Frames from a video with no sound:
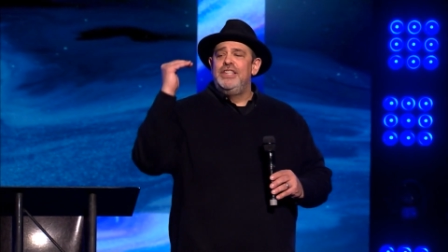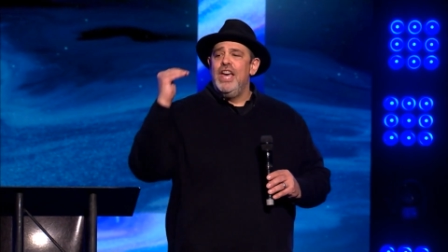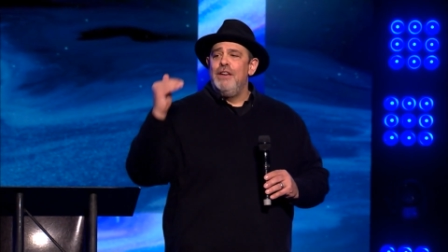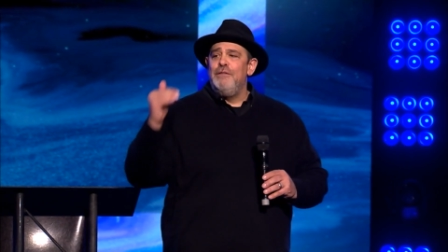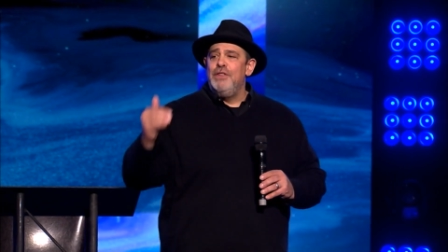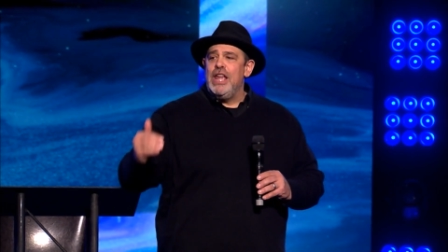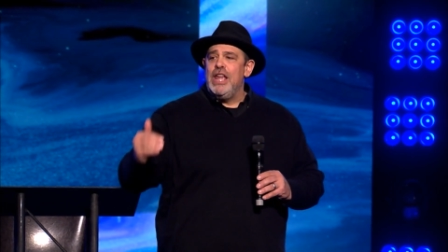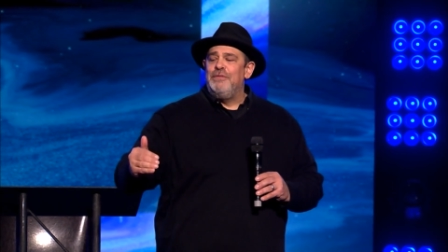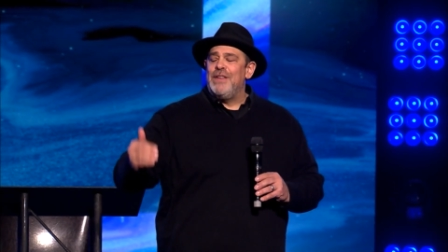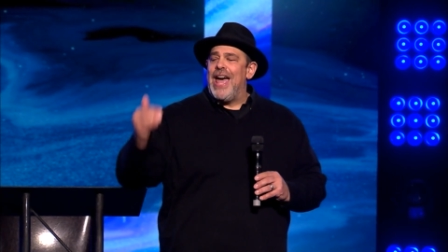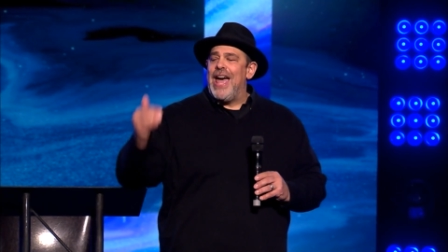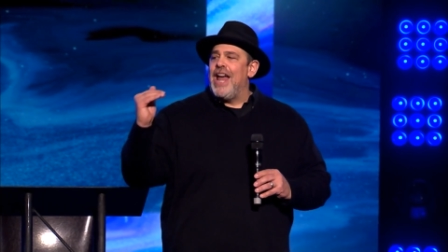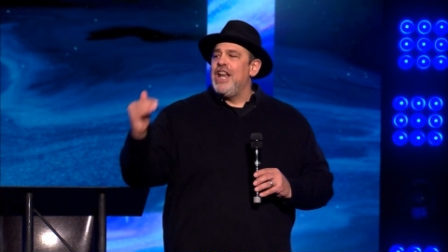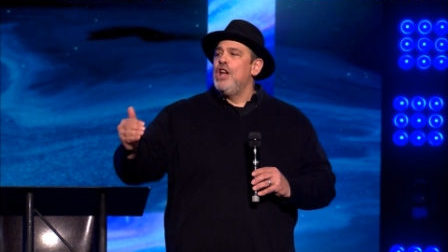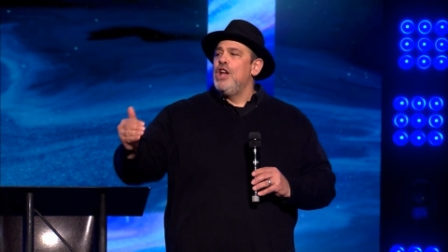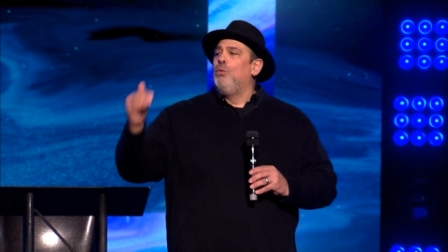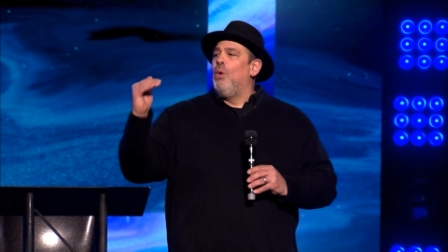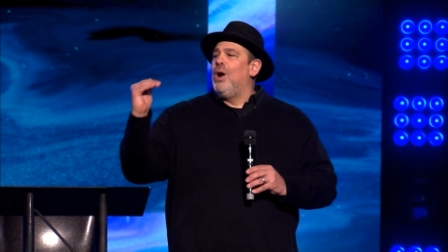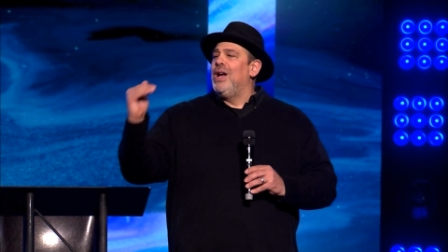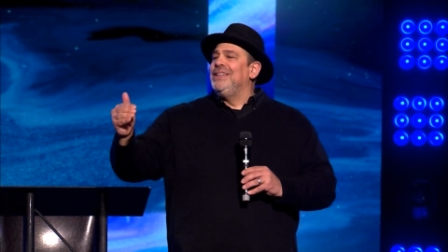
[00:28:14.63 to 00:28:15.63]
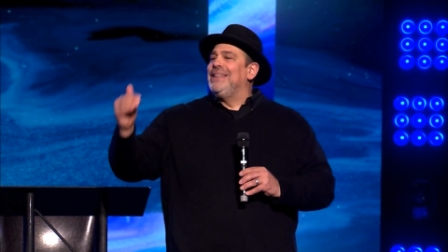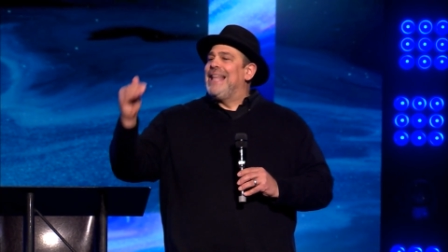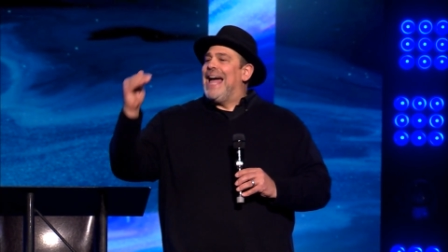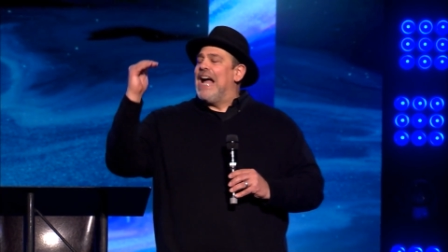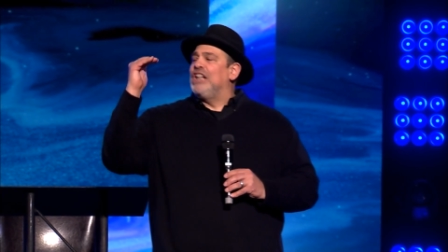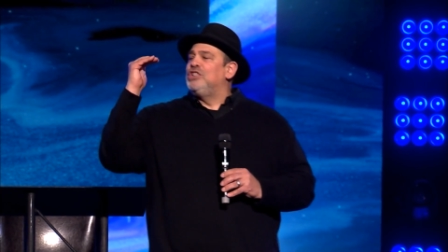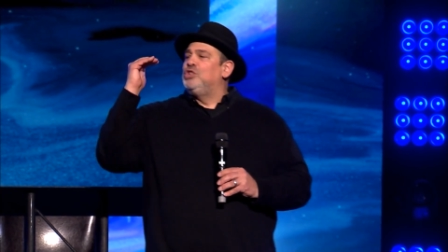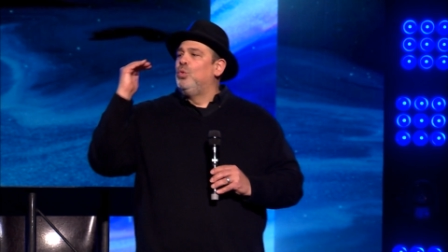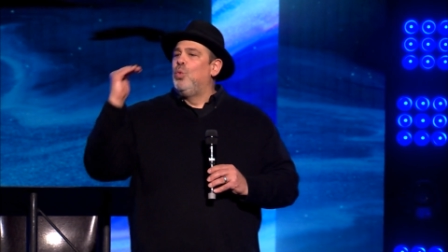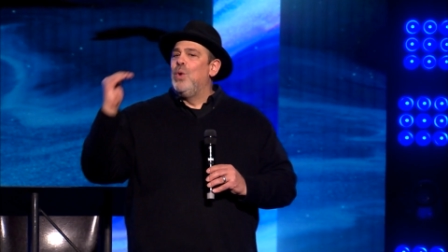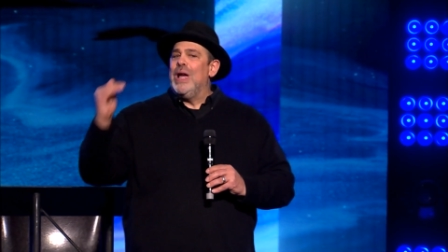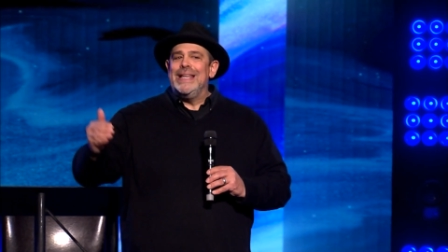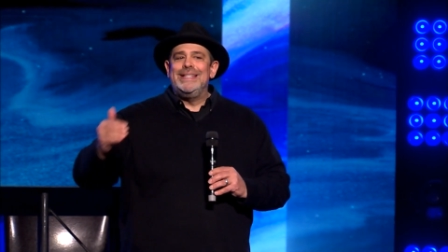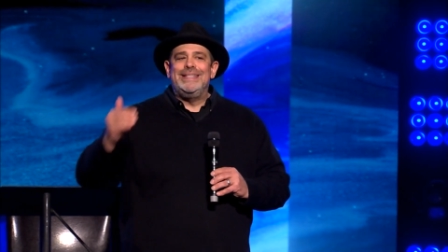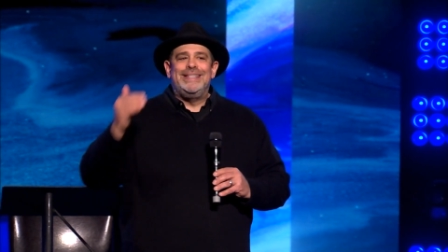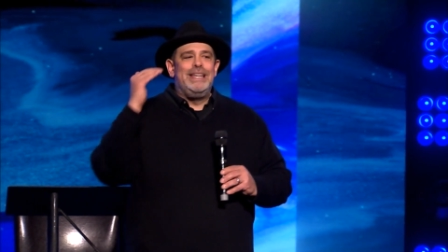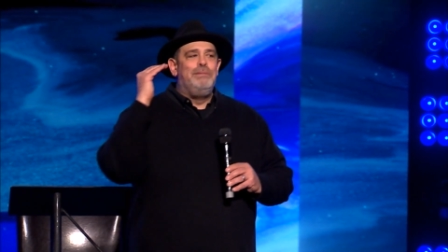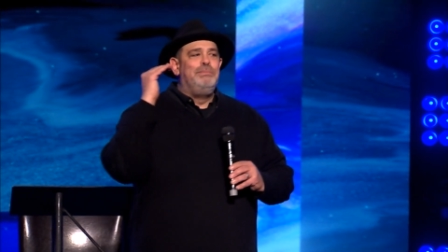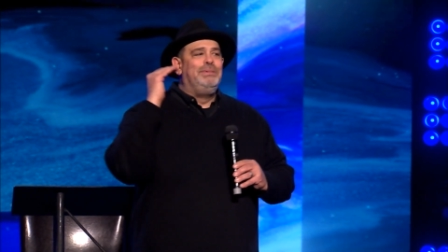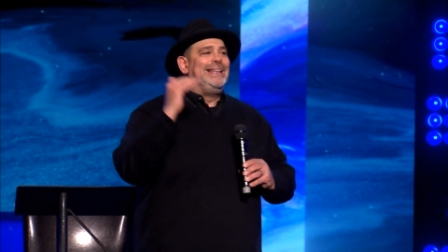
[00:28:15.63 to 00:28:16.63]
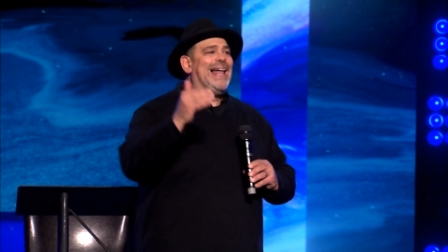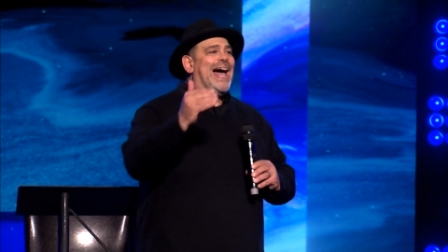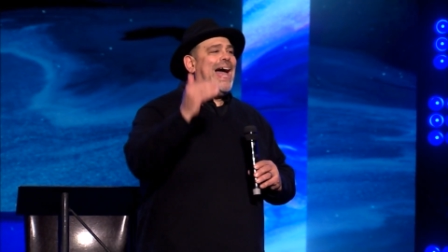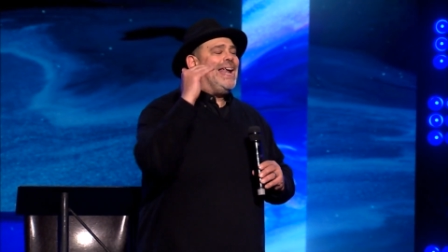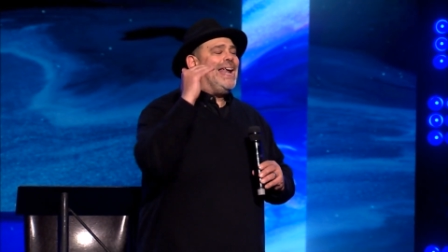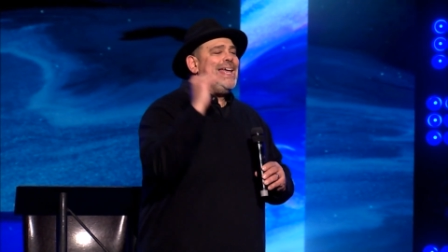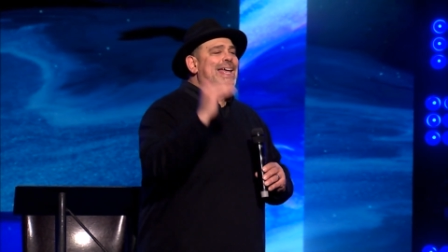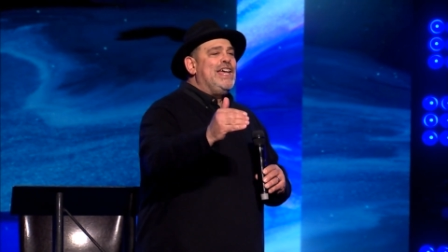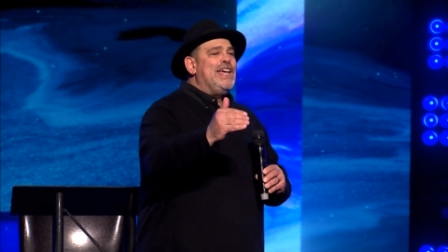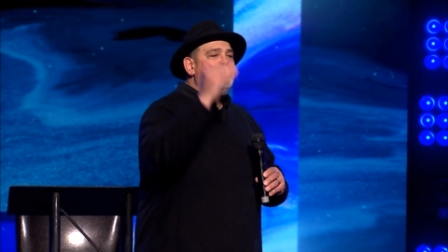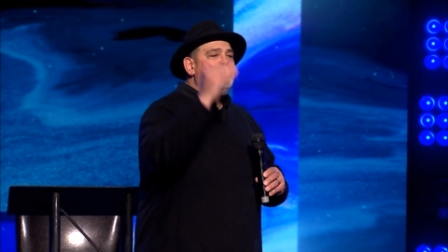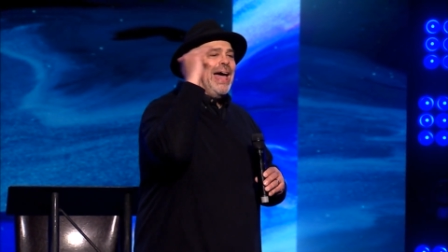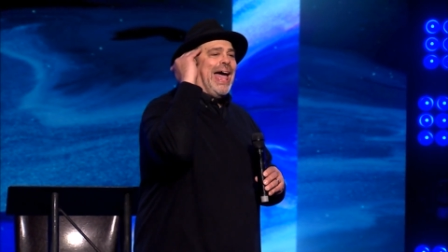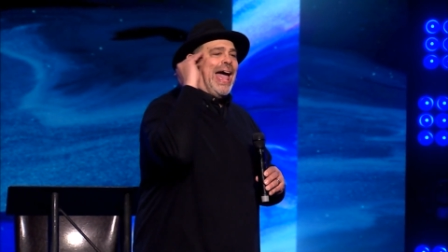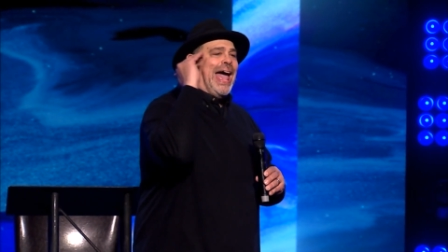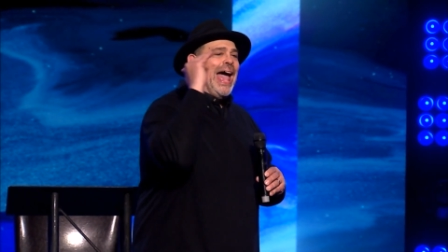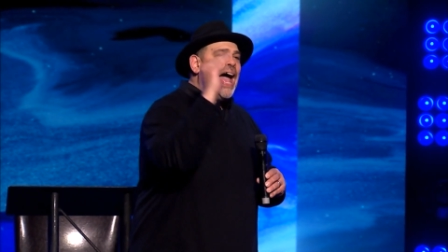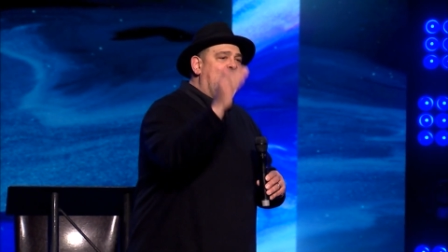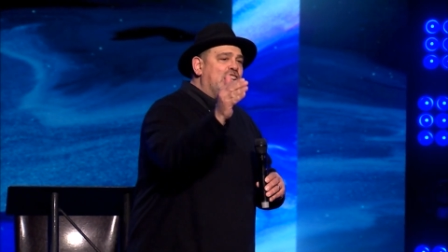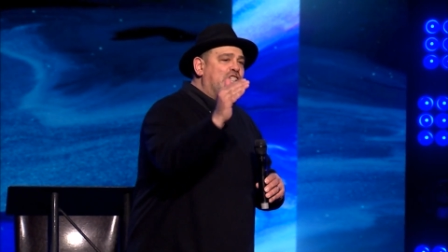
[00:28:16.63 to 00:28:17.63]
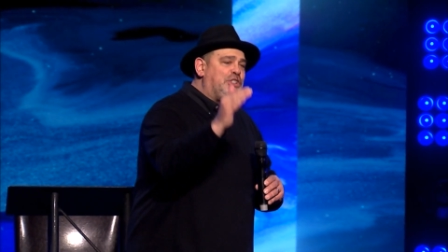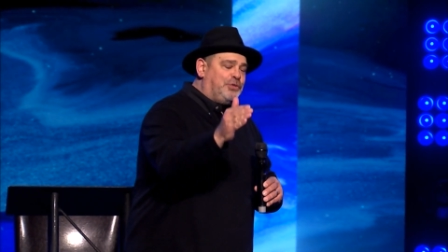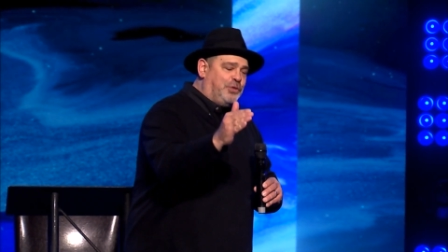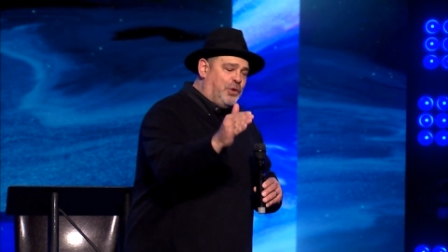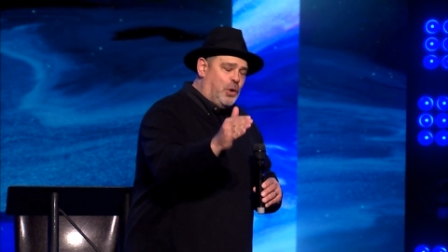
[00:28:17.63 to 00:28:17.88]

giving, if anyone lacks wisdom, let him ask